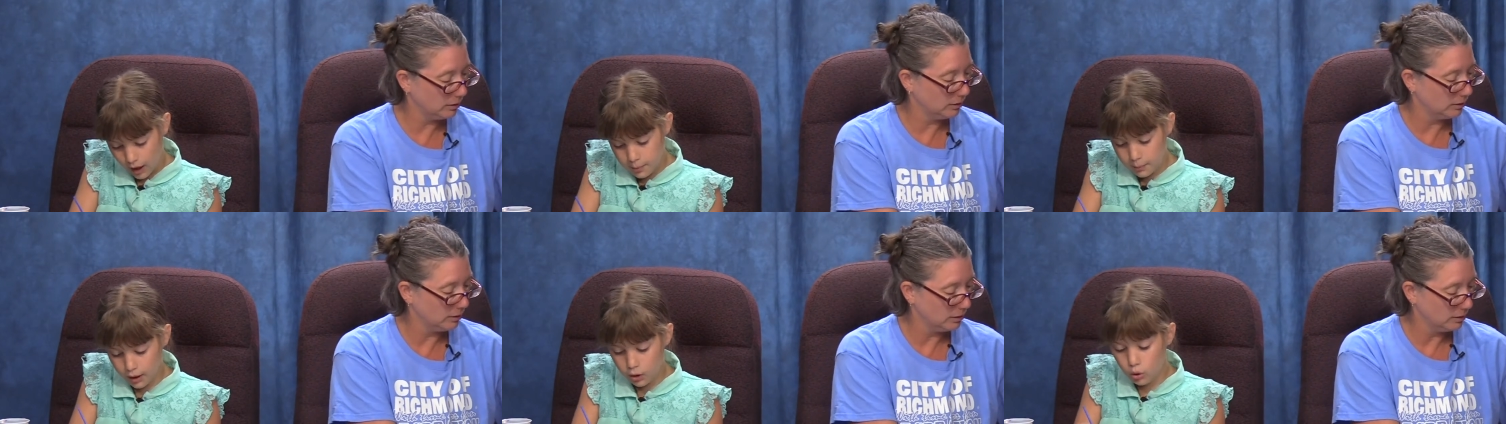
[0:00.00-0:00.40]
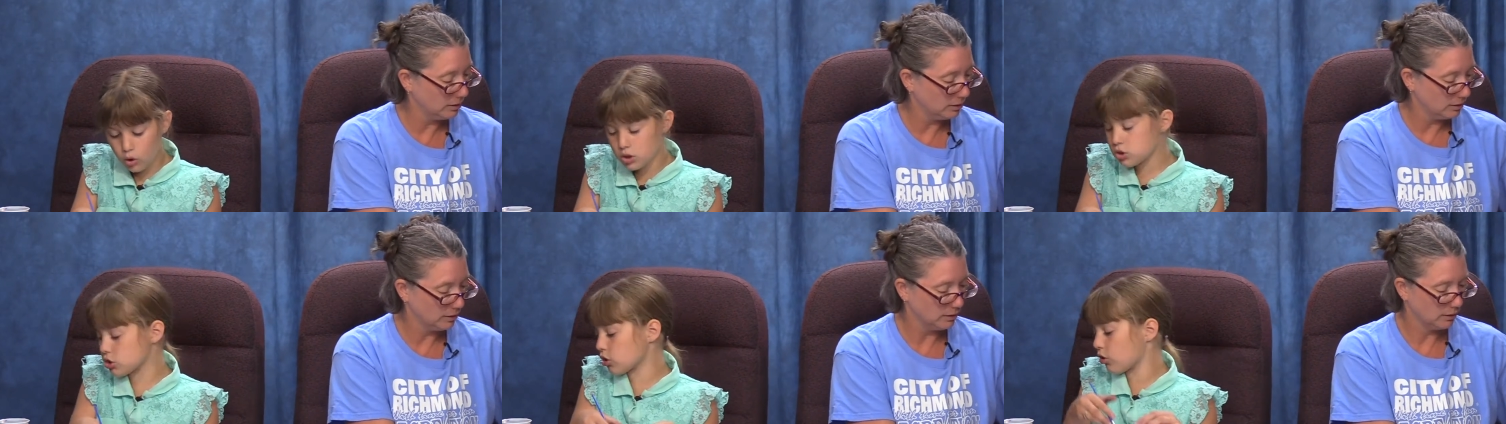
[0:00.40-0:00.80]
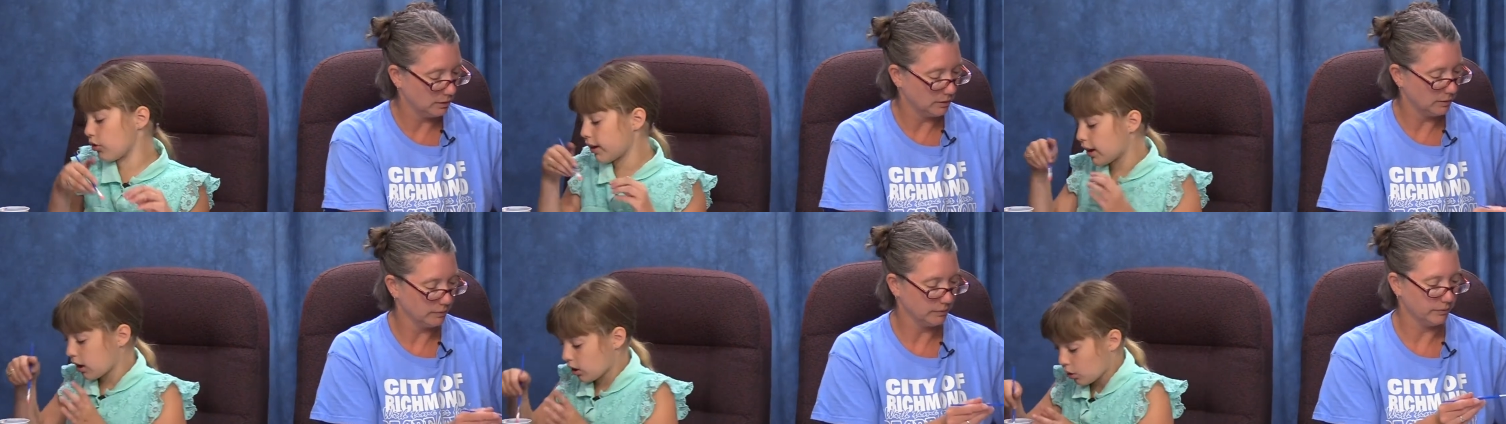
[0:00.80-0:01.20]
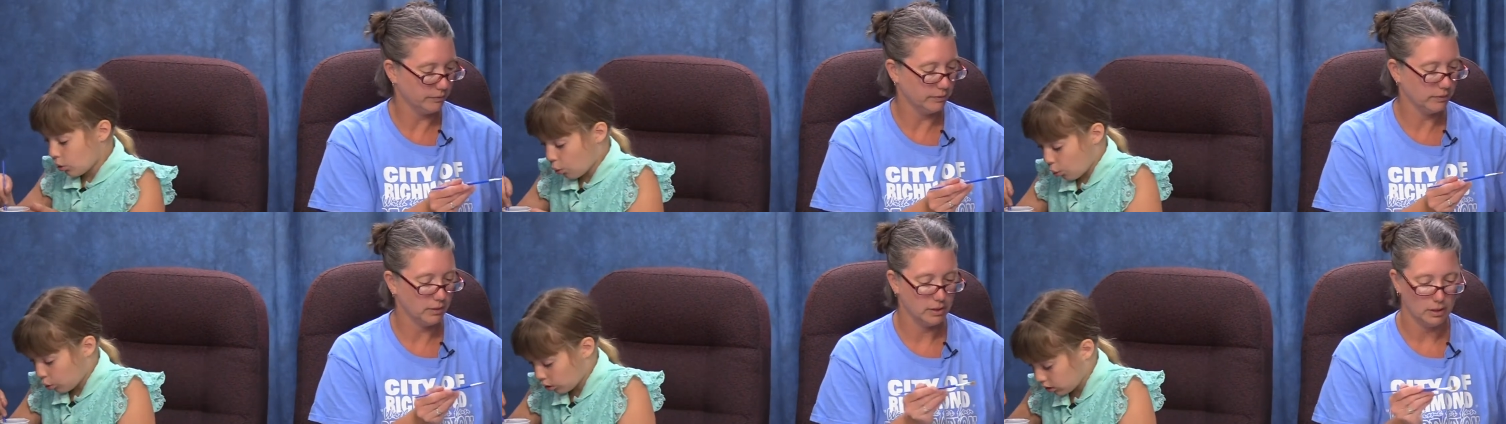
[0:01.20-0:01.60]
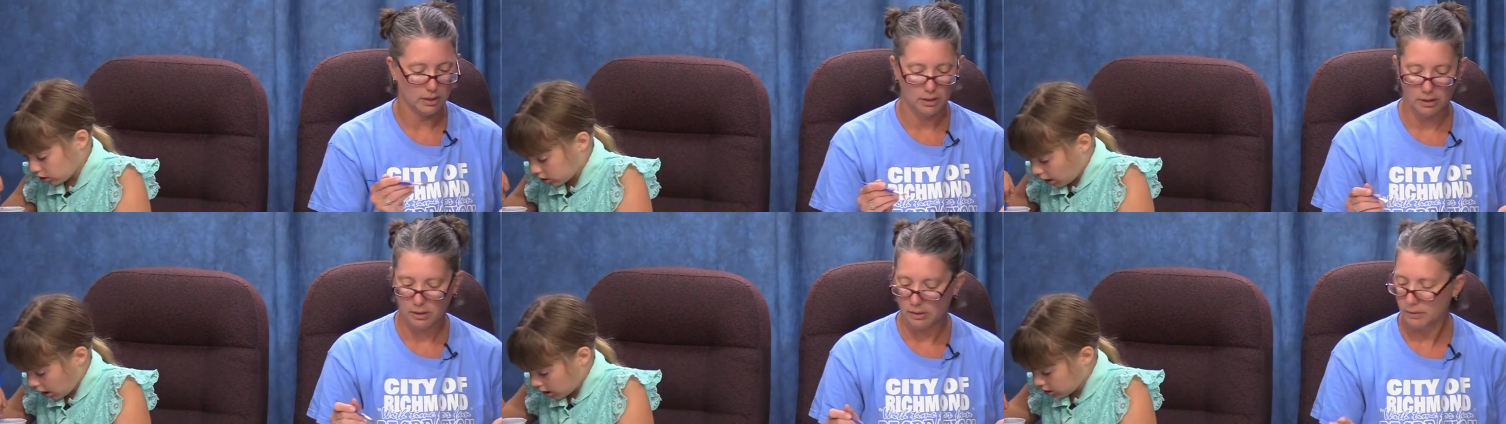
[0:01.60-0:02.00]
Speaker 1: My goal is to create a
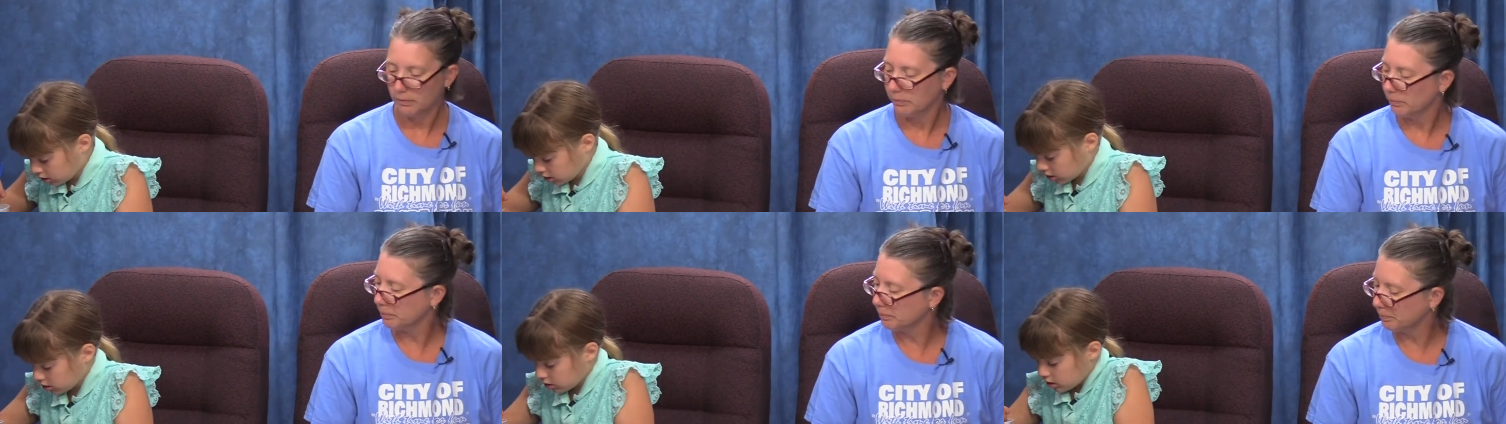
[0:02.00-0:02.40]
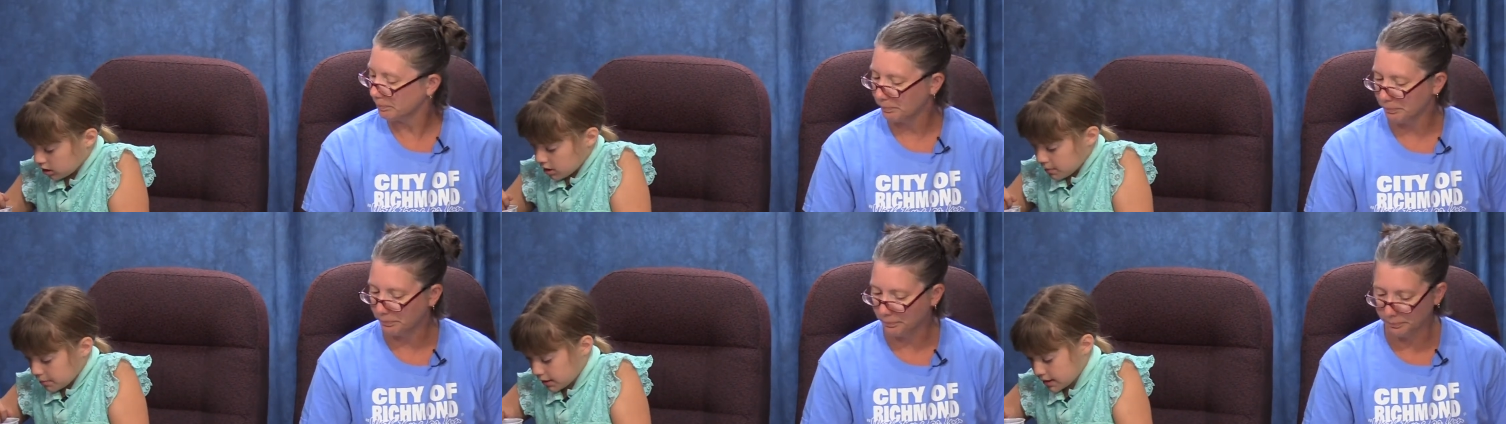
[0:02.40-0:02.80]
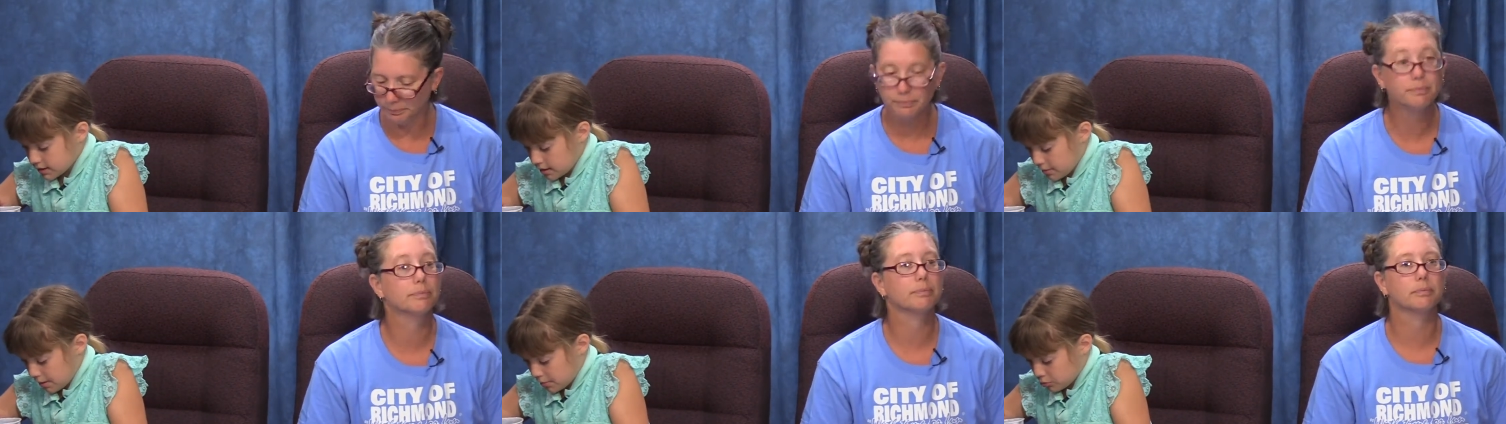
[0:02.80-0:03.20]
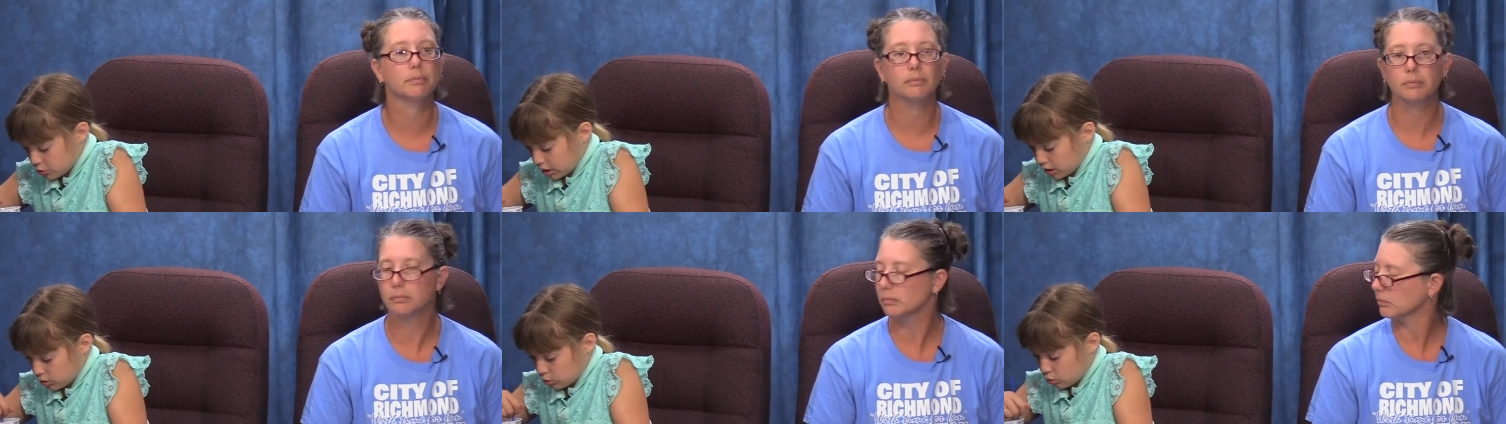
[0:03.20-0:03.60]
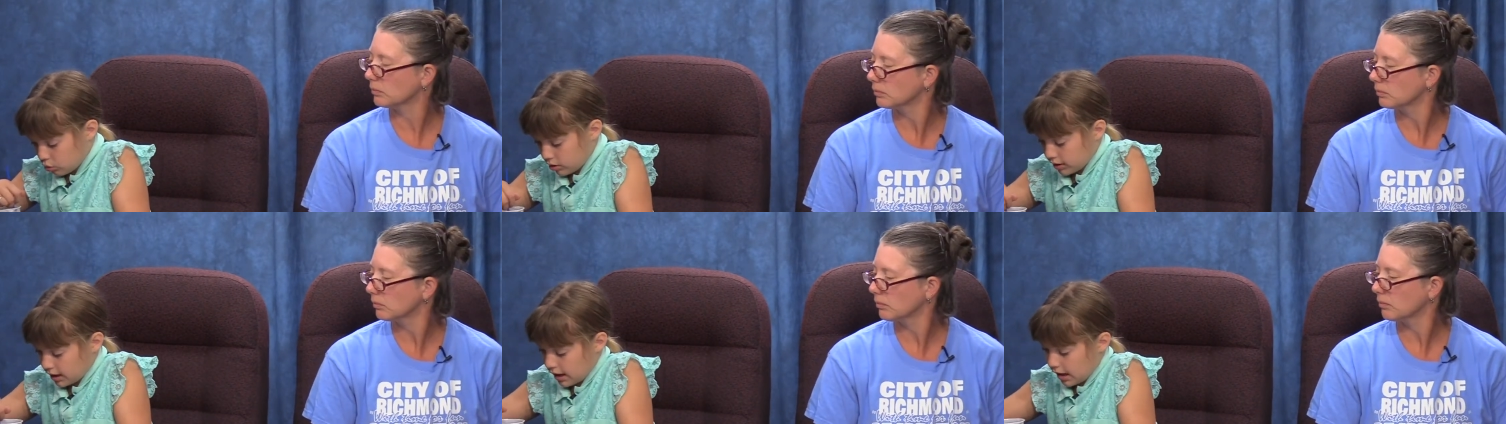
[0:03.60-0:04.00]
coral color mm -hmm. because um, I'm trying to
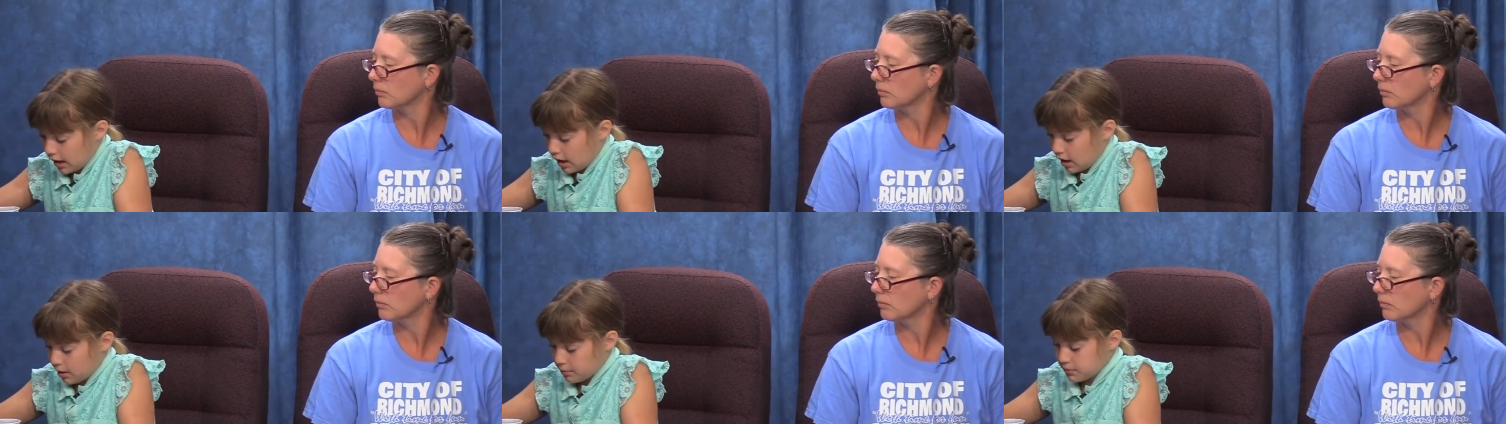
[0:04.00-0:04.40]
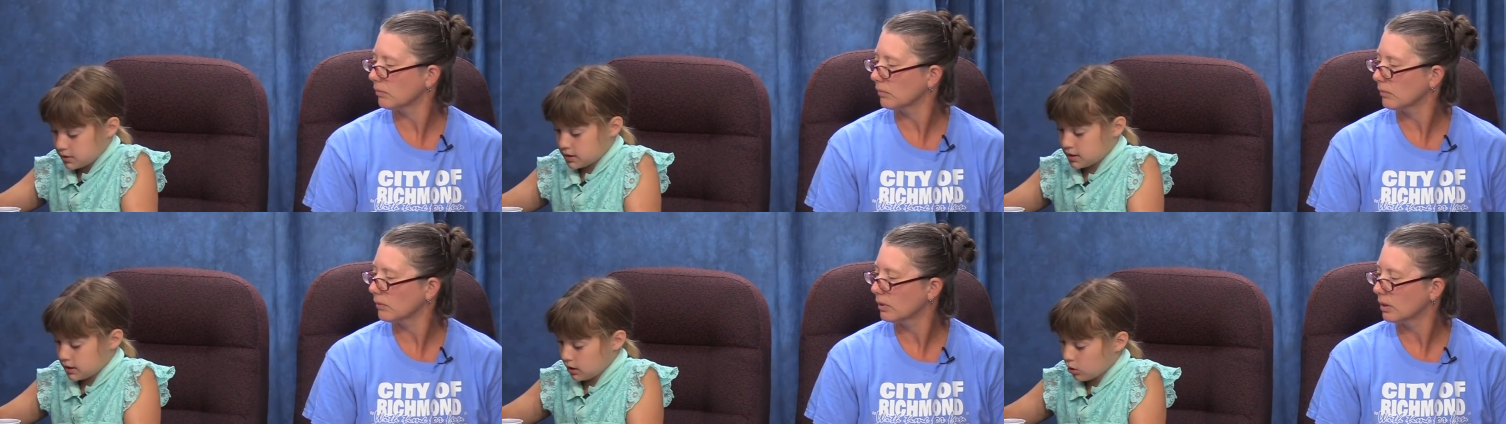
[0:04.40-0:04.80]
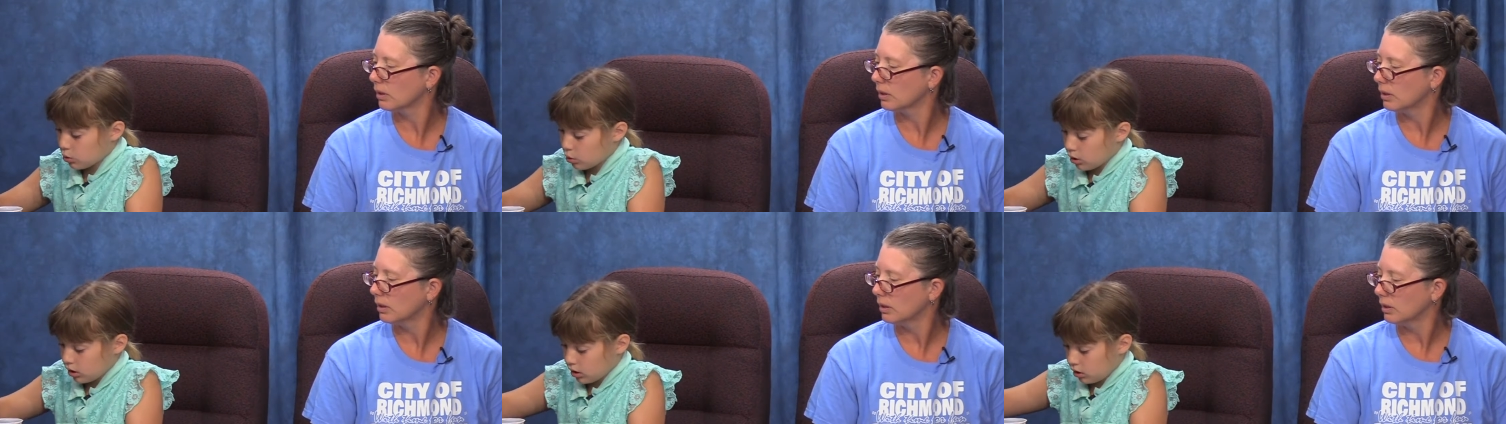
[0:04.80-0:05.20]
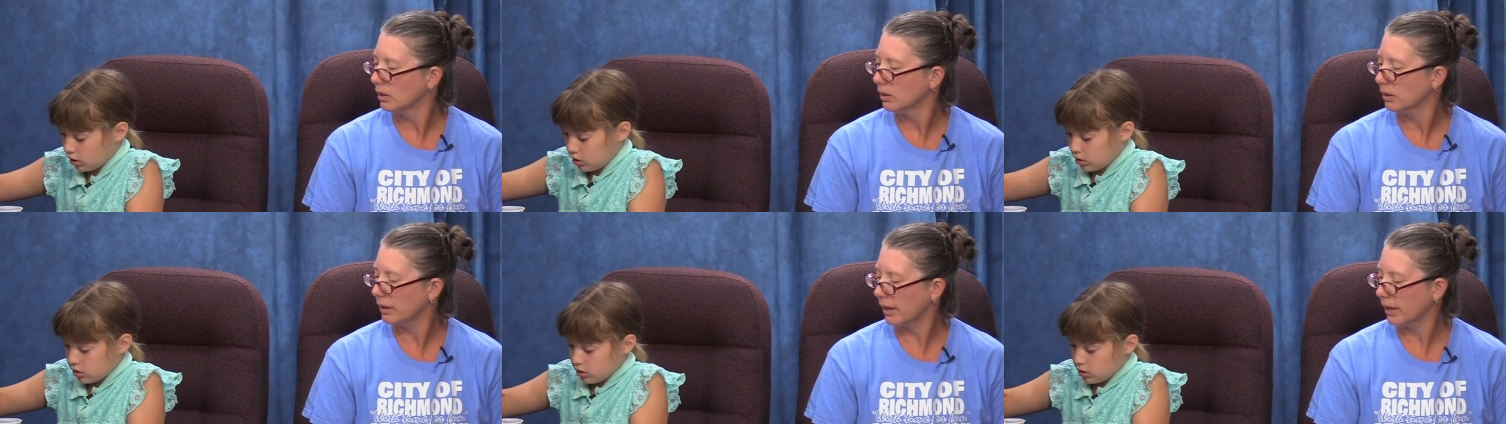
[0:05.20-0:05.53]
create um, sea coral.